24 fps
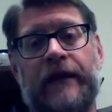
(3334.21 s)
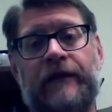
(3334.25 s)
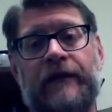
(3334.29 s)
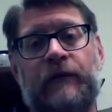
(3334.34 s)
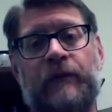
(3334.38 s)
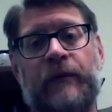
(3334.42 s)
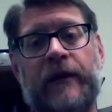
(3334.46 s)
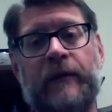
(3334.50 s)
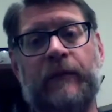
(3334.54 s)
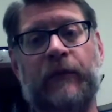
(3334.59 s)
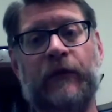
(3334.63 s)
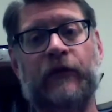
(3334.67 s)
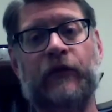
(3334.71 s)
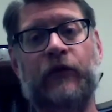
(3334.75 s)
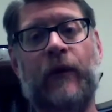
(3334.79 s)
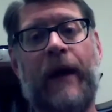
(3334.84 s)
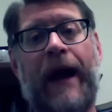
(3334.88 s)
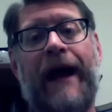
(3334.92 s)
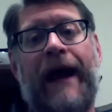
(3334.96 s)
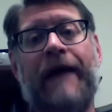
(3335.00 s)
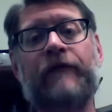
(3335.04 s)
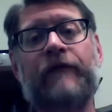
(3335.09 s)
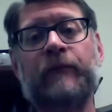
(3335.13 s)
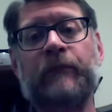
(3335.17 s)
these people
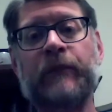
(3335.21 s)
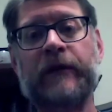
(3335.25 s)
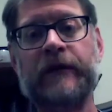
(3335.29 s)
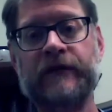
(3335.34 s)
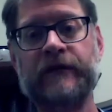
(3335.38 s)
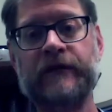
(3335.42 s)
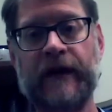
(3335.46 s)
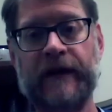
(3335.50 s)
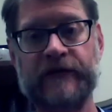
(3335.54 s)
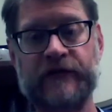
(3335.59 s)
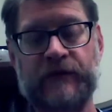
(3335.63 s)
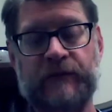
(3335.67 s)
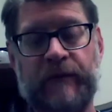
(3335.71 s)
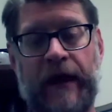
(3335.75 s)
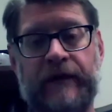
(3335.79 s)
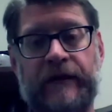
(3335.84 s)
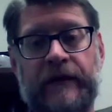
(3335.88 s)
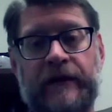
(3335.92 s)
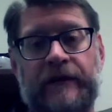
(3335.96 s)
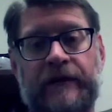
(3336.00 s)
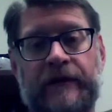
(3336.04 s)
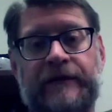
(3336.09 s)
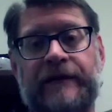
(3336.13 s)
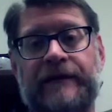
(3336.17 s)
who haven't been touched by
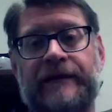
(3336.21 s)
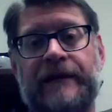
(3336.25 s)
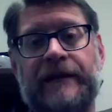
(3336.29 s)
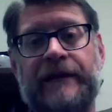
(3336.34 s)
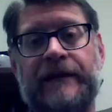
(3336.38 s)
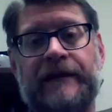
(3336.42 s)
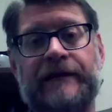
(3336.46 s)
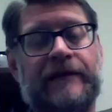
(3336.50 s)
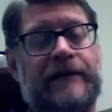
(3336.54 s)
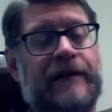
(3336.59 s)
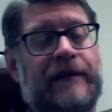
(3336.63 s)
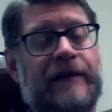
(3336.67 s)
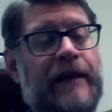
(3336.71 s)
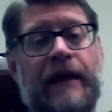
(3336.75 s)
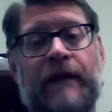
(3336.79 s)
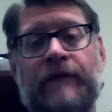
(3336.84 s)
these diseases,